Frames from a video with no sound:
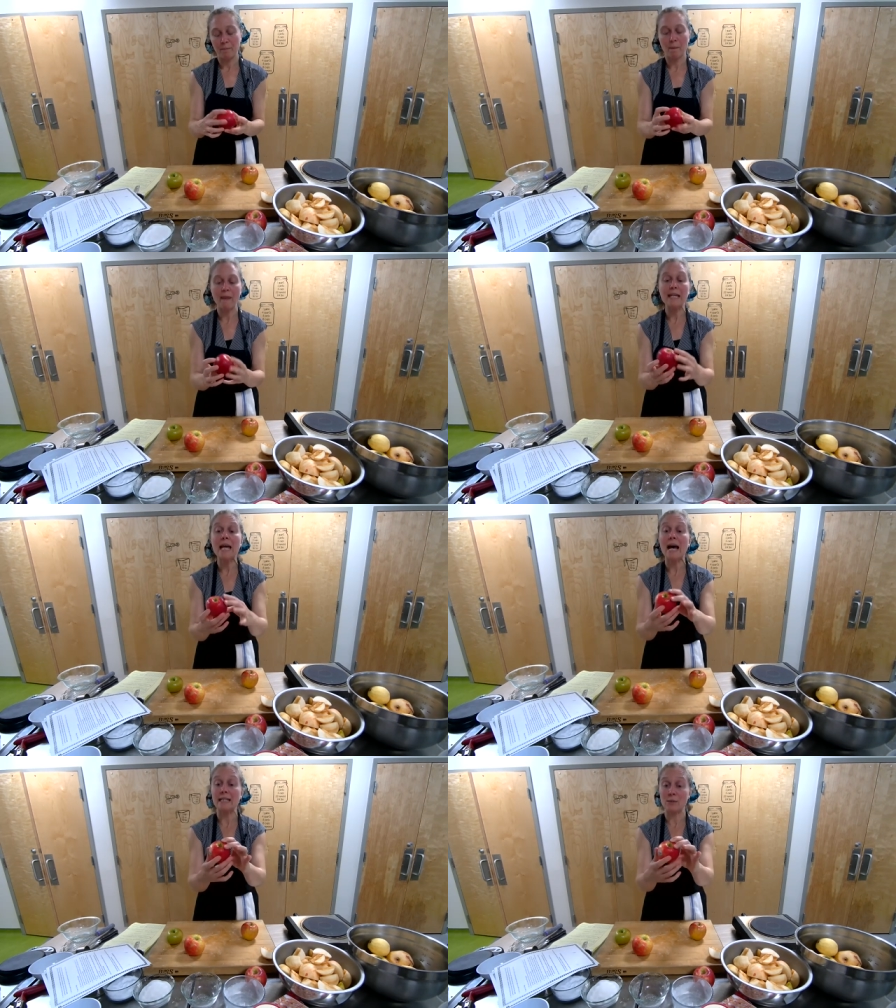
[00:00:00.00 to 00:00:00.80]

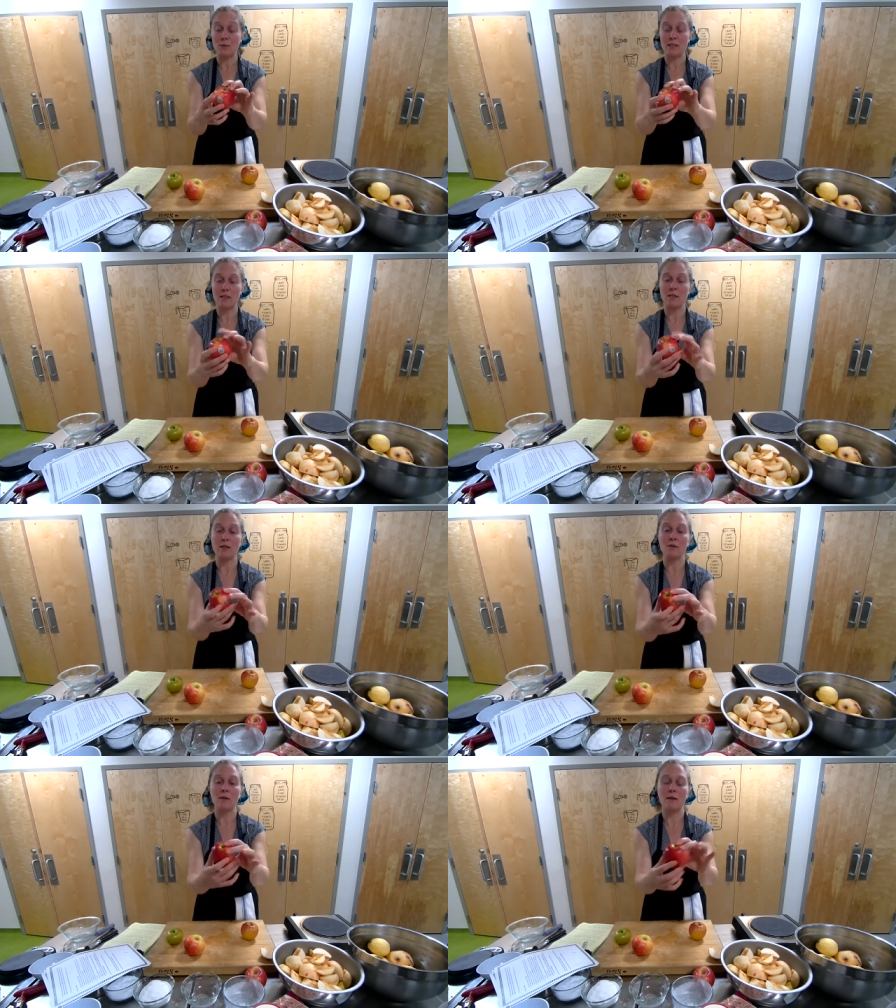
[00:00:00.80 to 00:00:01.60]
this was the
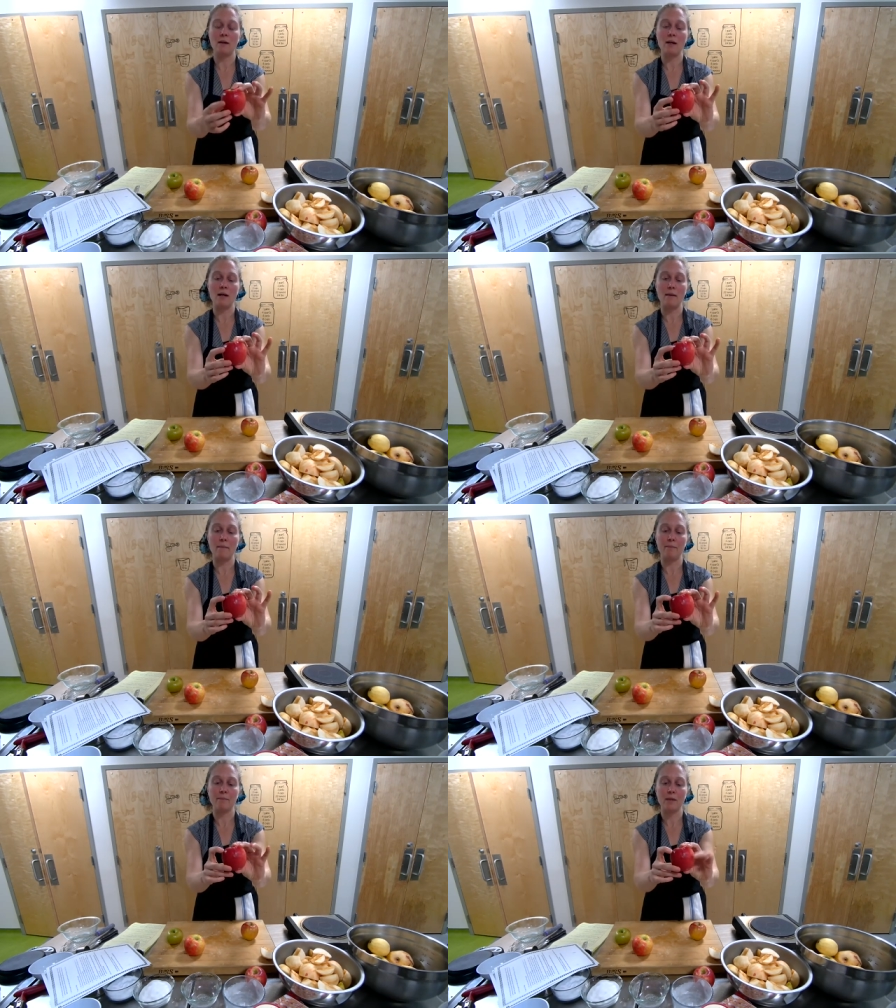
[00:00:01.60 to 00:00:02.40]

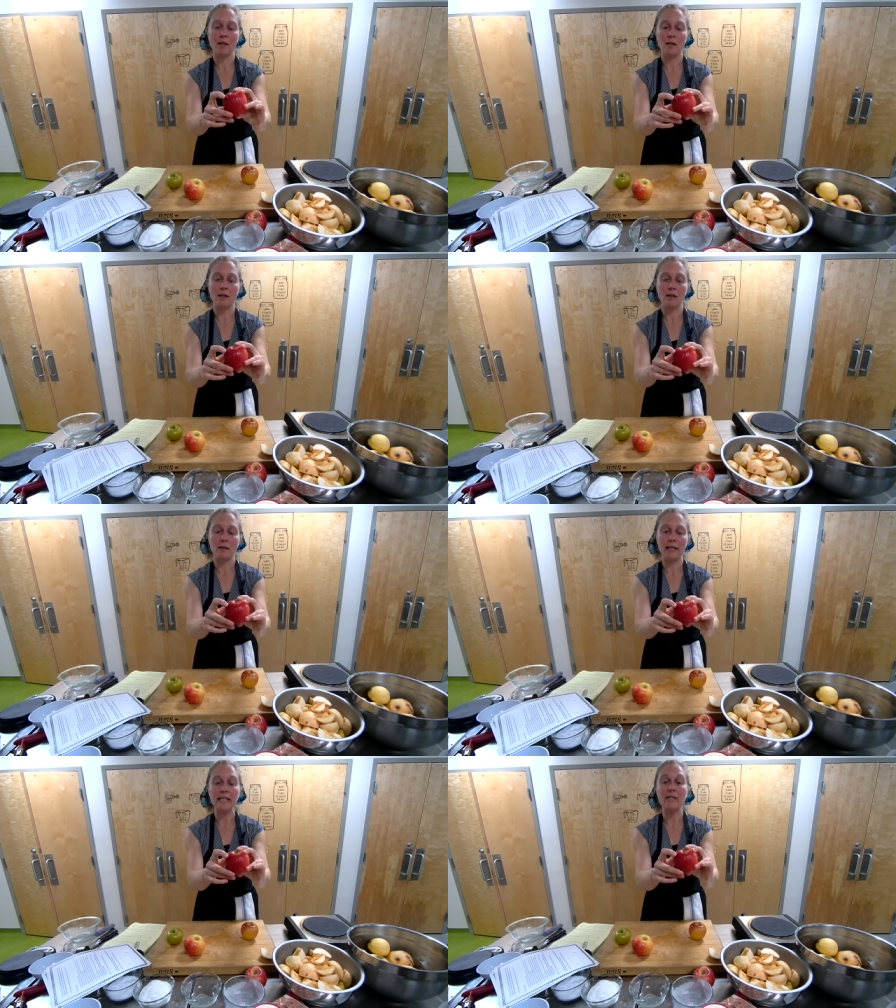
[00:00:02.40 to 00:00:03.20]

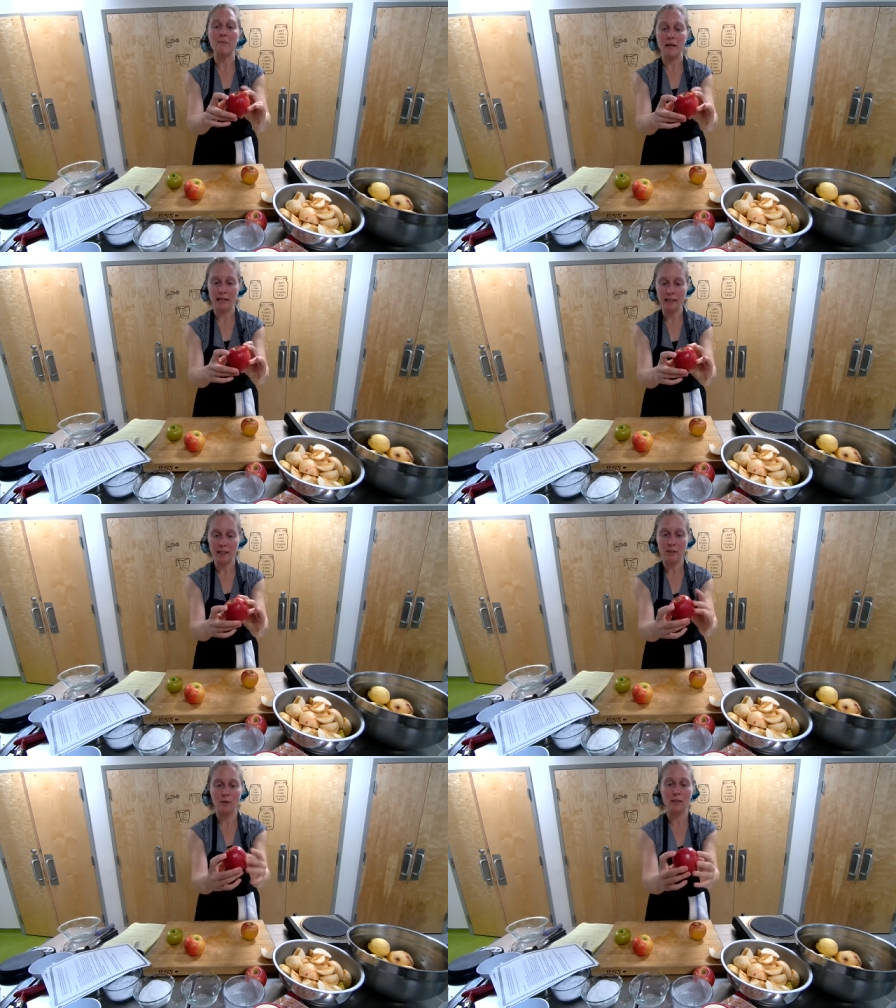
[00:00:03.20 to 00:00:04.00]
Lady Pink.
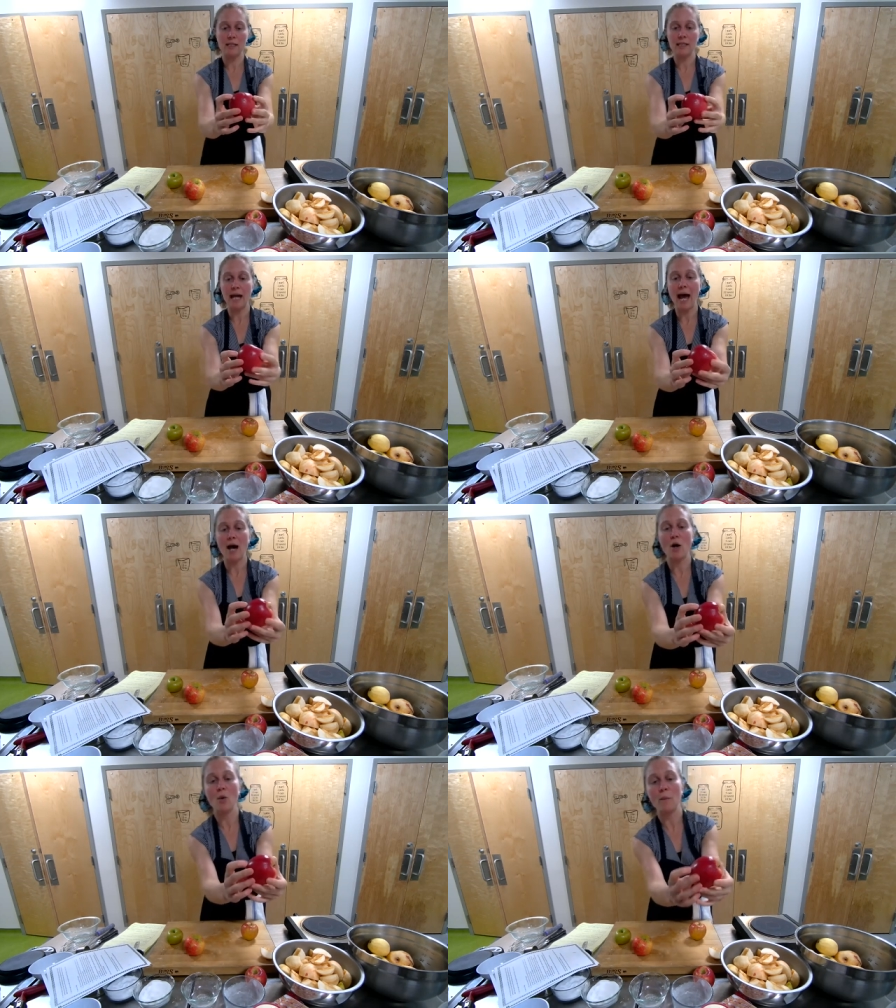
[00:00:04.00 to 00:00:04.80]
You can see
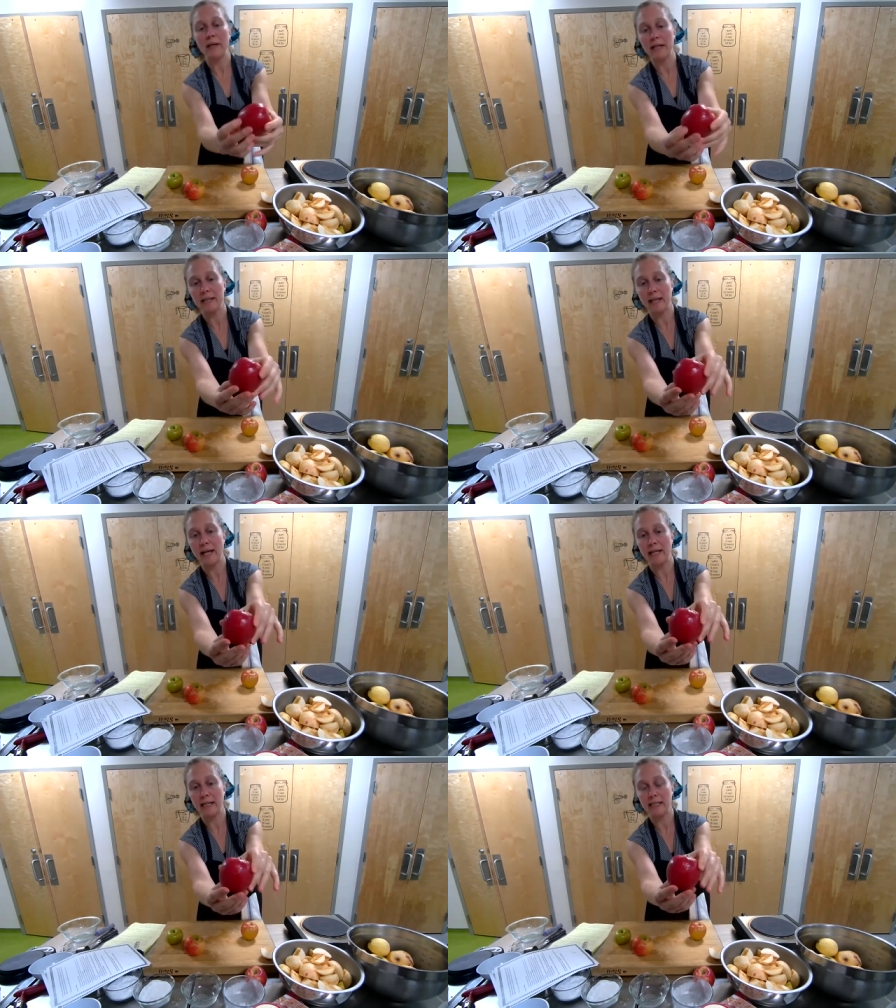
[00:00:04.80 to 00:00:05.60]
how pink that
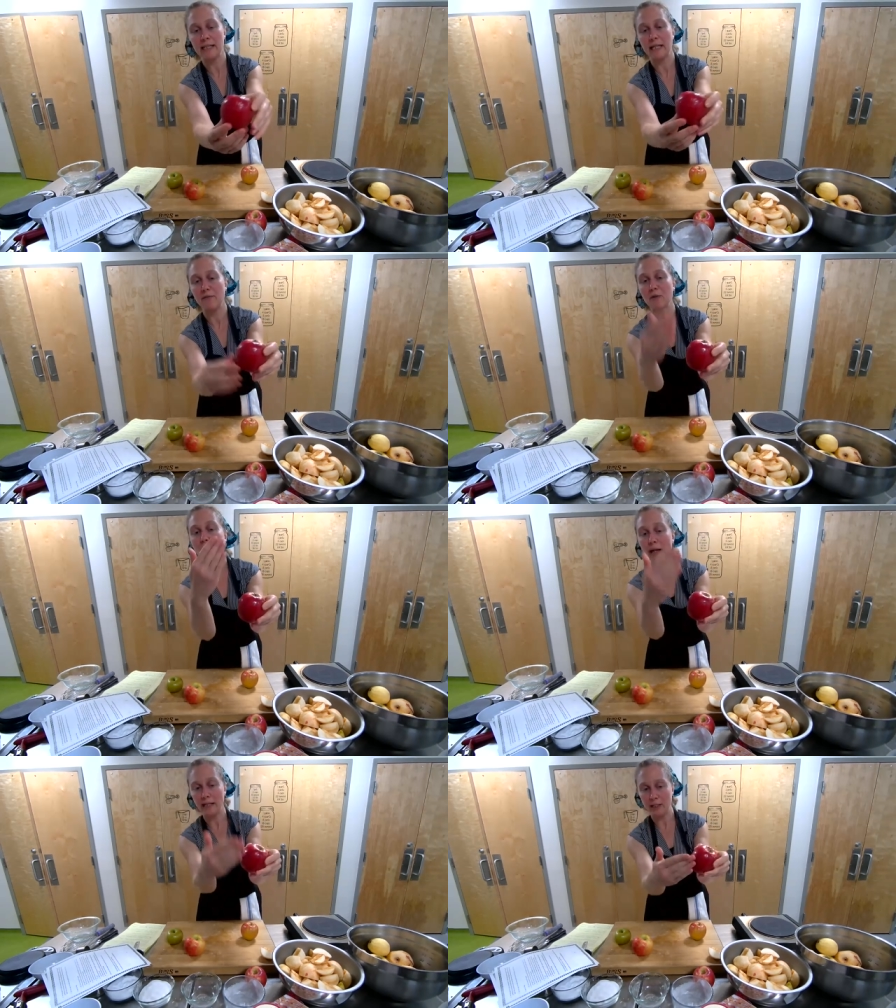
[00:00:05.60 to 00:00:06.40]
is. And if you
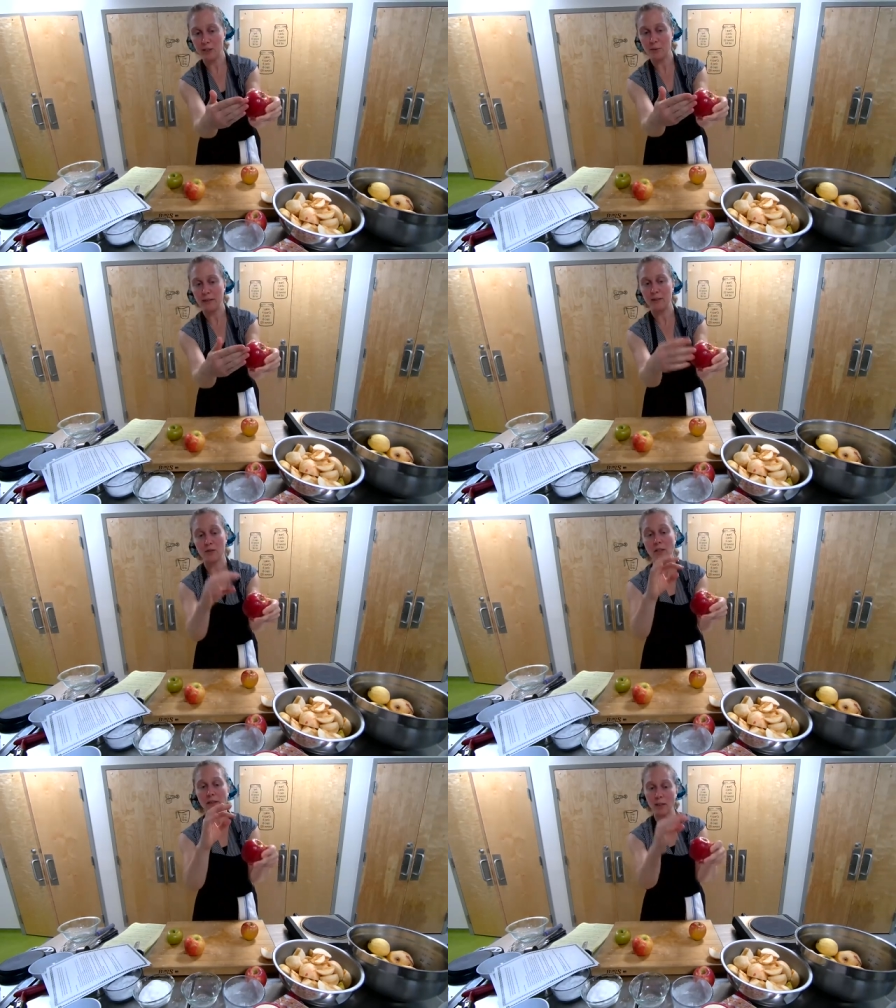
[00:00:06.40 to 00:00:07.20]
cut into it, there's a
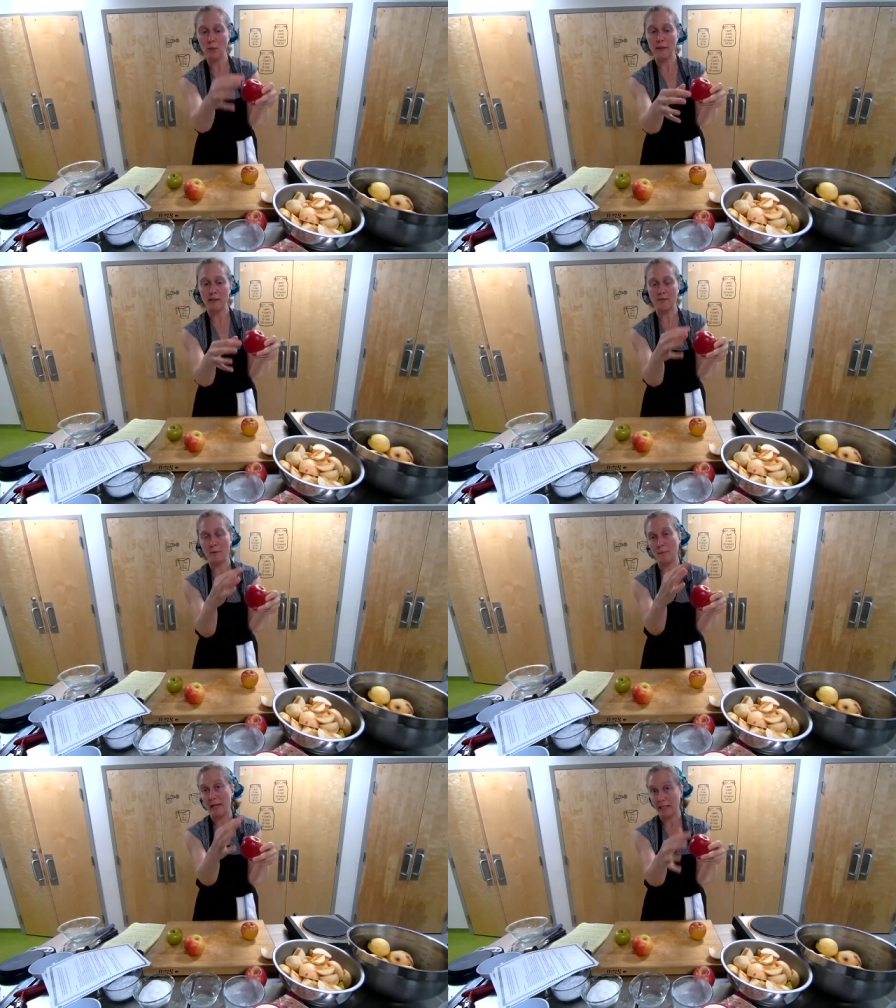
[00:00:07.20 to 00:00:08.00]
little bit of the
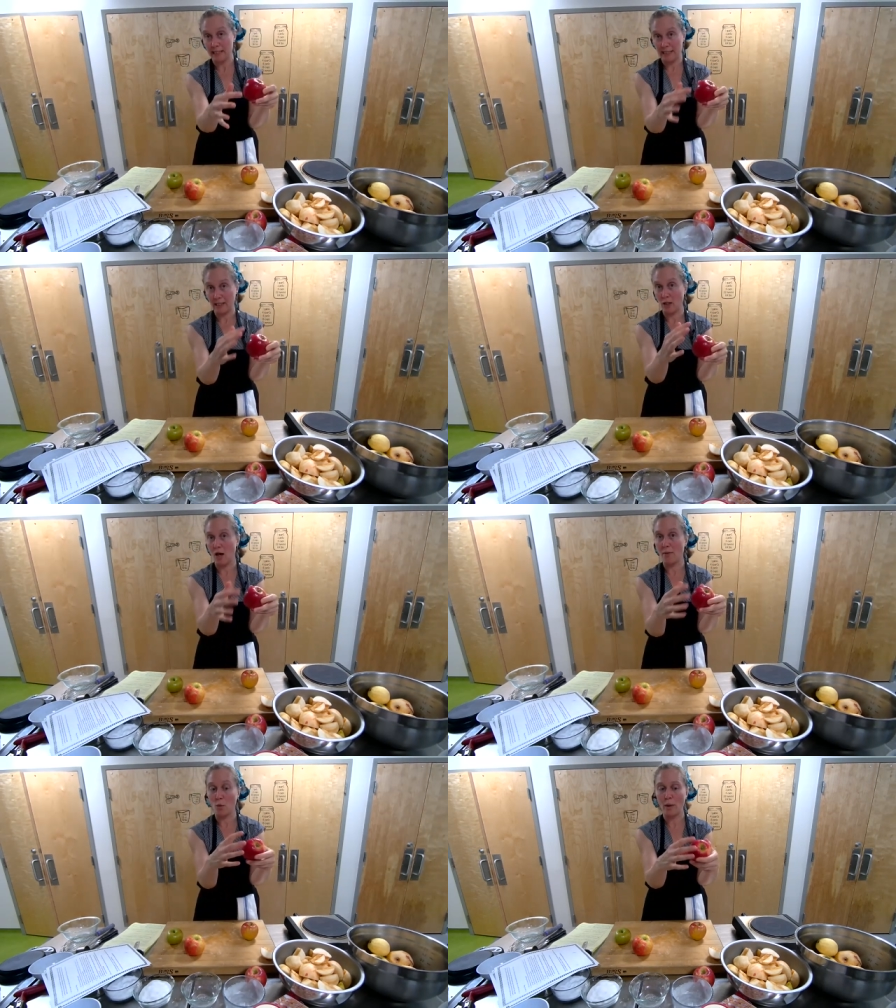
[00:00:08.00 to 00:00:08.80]
pink still on
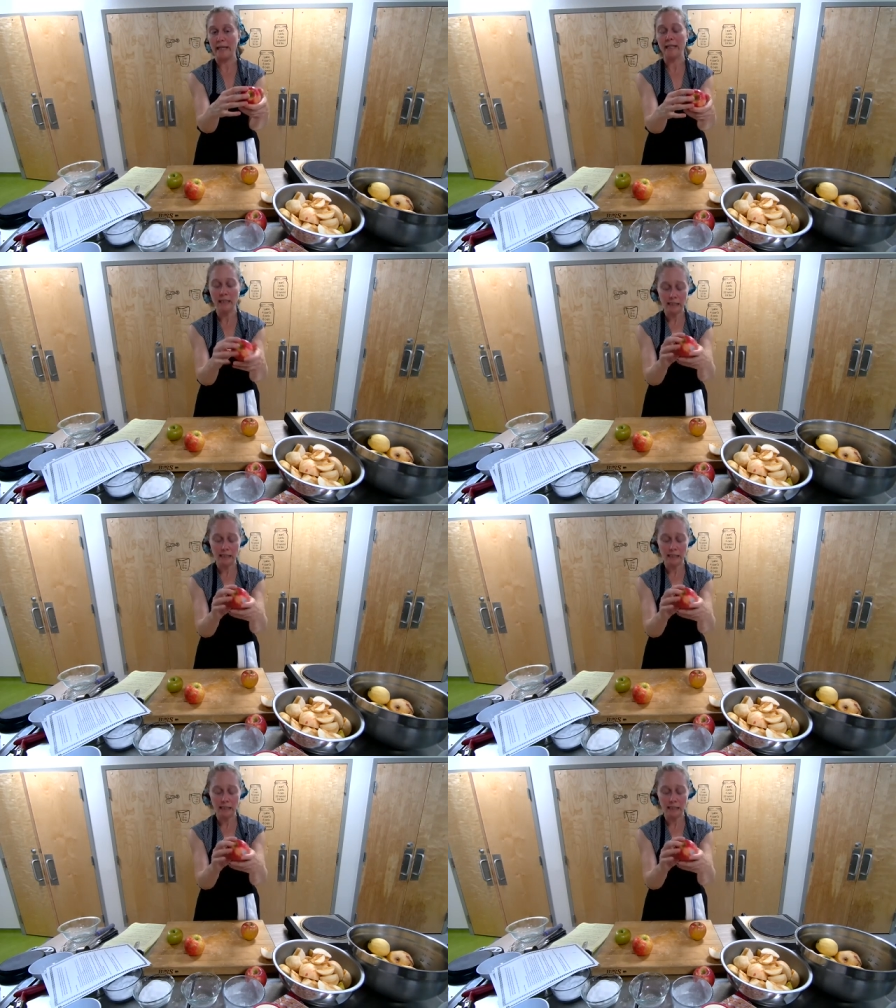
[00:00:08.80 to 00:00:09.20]
the white.